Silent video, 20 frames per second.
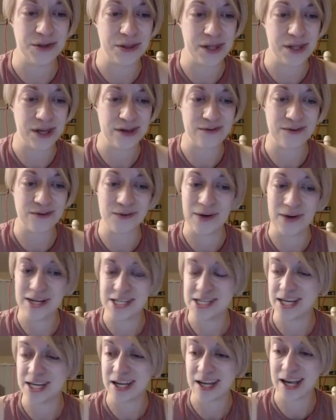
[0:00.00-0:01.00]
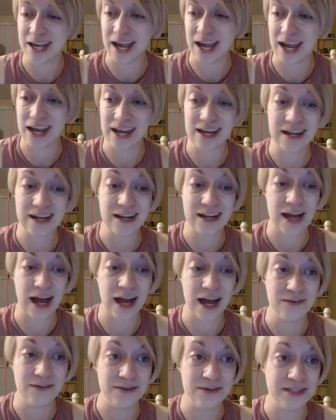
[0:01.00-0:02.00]
So thank you for watching, and
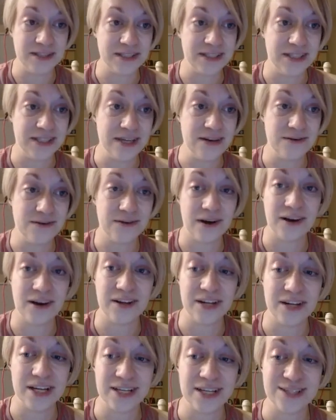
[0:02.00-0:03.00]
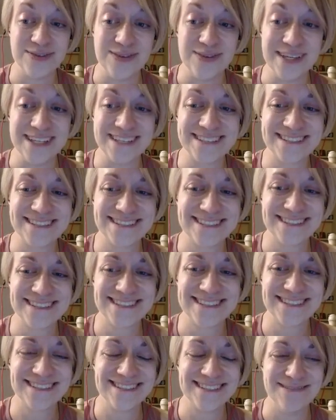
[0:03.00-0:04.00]
I will see you all next week.
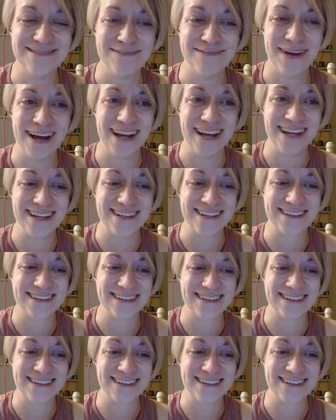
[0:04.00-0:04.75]
Bye.